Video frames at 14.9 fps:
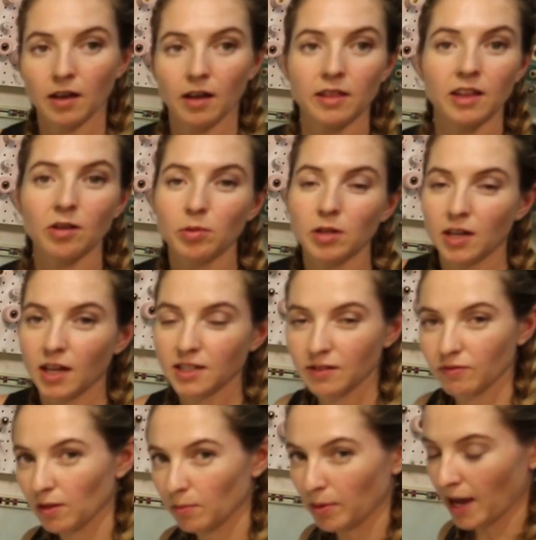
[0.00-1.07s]
I think it'll be nice
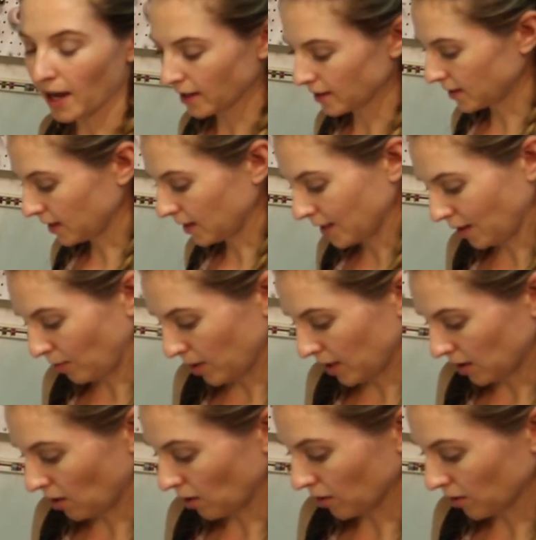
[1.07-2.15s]
if the back is a little bit
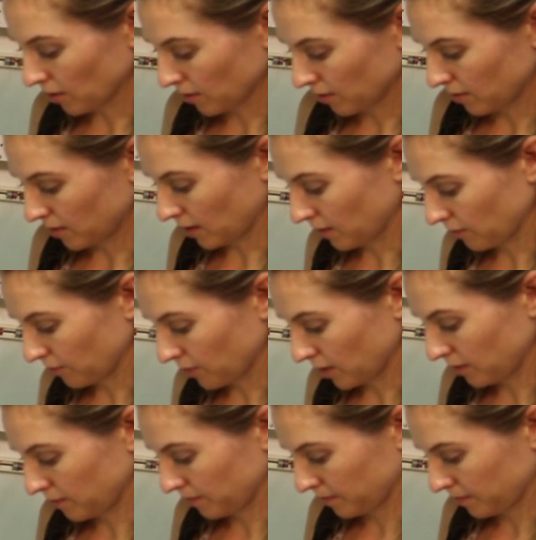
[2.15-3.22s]
longer than the front.